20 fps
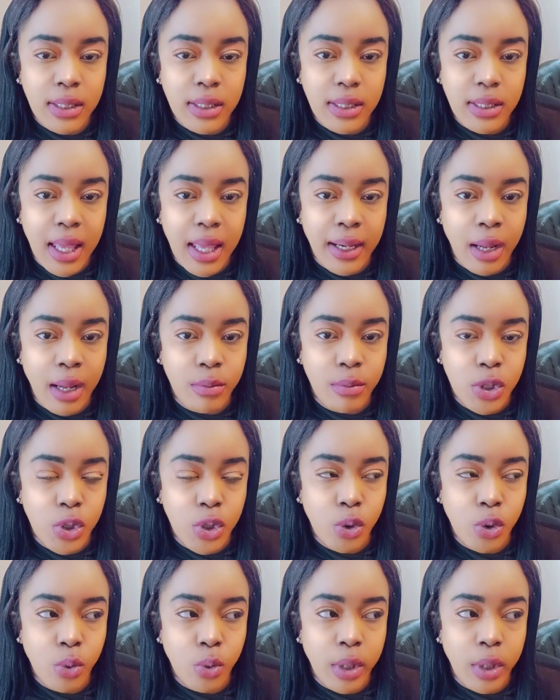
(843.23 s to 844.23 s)
and I was
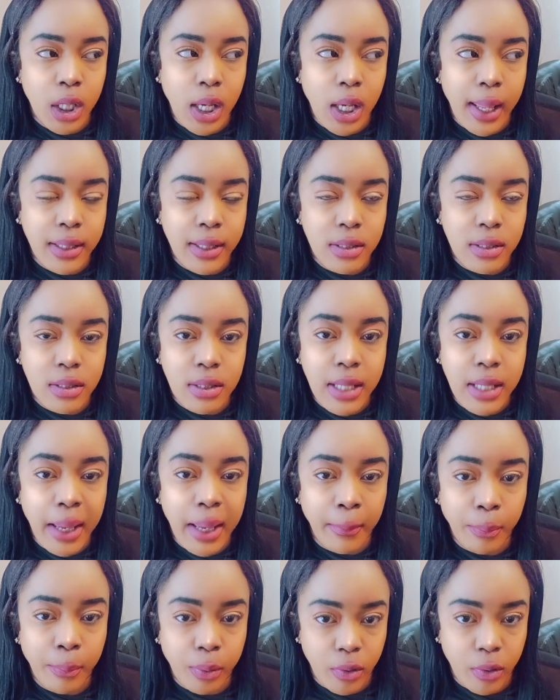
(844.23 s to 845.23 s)
doing like
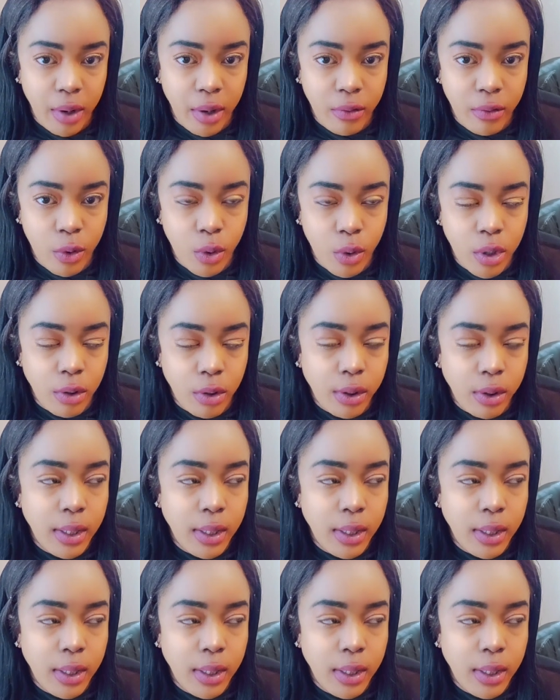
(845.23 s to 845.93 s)
temporary work,